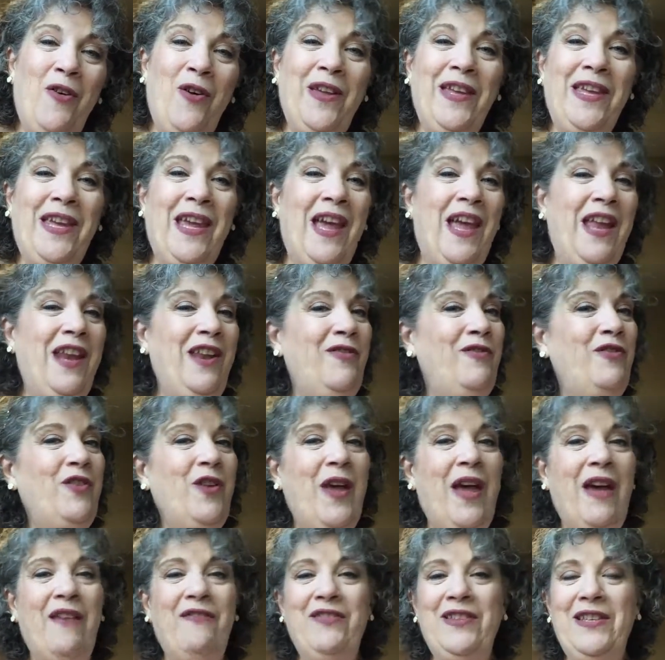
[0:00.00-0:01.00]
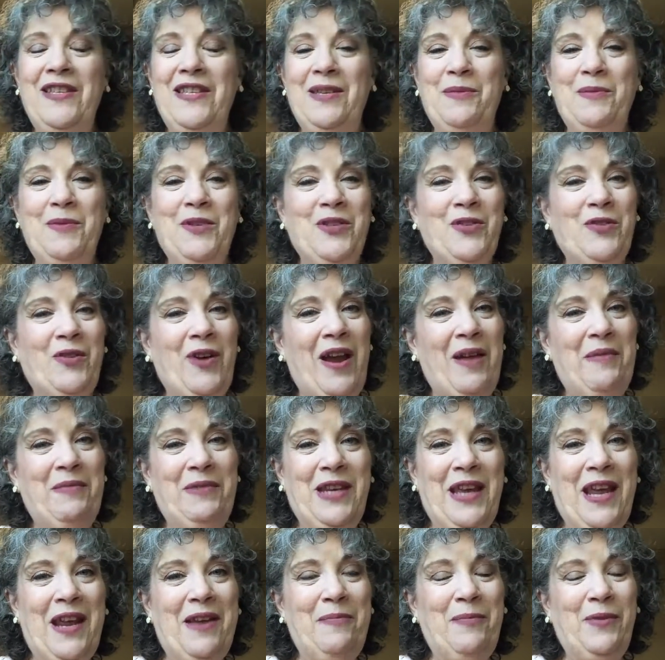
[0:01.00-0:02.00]
Again, if you haven't
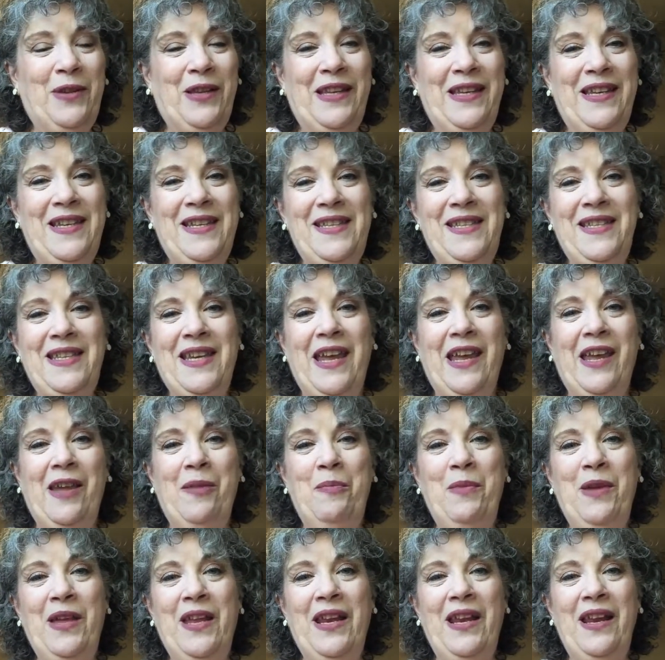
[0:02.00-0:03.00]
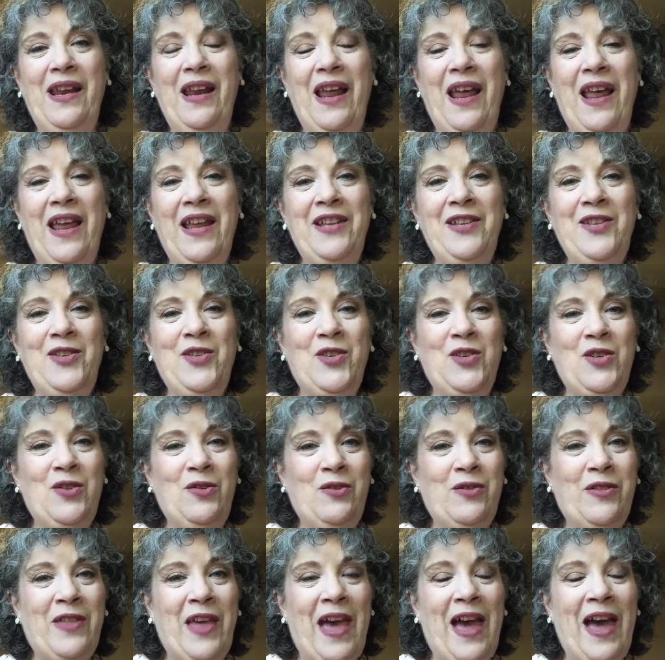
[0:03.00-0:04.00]
subscribed yet, please take a minute and
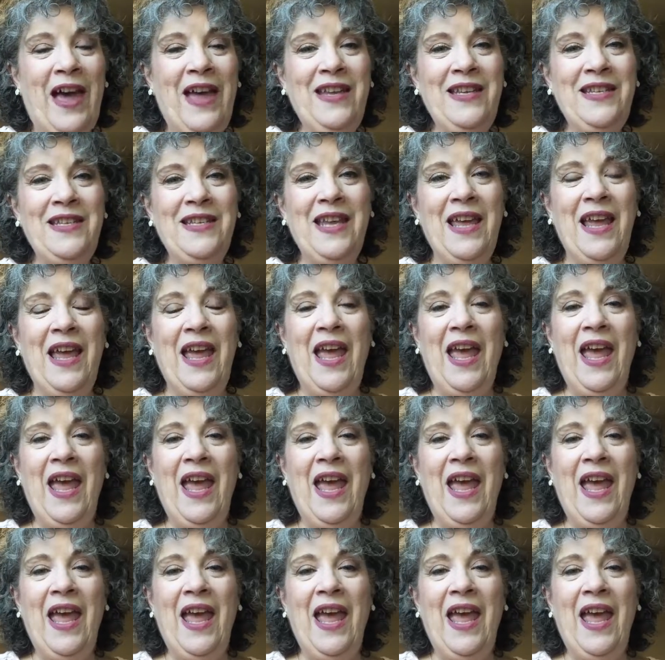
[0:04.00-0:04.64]
do that.